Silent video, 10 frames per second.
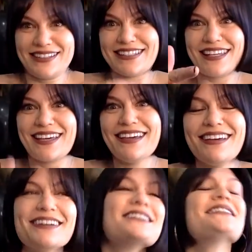See,
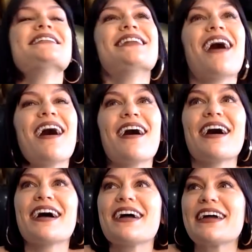
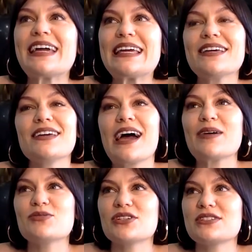I
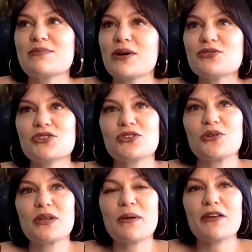am just emotional.
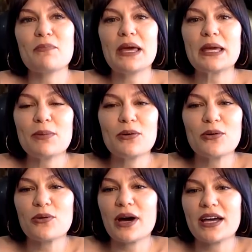The amount of
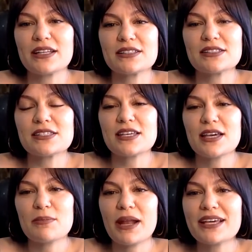people and
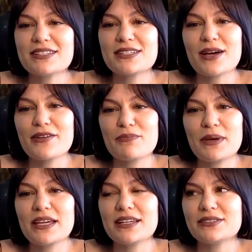places I've
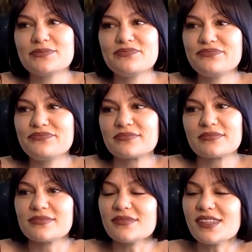been
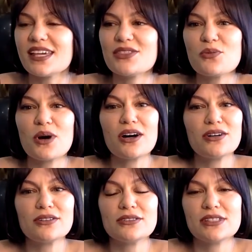in the
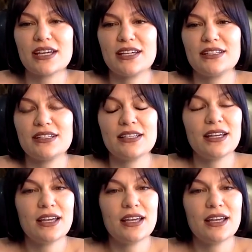world, and